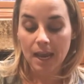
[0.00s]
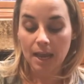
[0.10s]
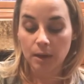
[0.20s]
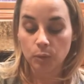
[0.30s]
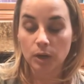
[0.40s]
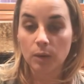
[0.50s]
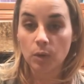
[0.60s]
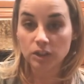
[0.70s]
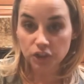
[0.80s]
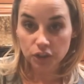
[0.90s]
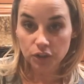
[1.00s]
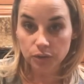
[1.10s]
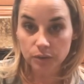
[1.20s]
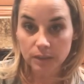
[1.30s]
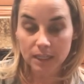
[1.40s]
And what I want you to
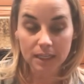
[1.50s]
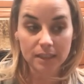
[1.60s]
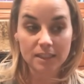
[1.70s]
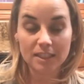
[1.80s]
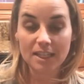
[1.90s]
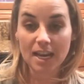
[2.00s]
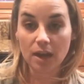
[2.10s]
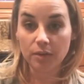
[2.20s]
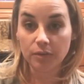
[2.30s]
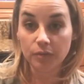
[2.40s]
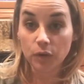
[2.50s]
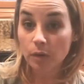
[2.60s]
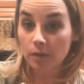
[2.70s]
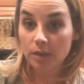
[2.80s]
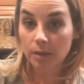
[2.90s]
do is take out a
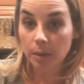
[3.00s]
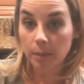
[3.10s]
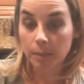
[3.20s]
few of the,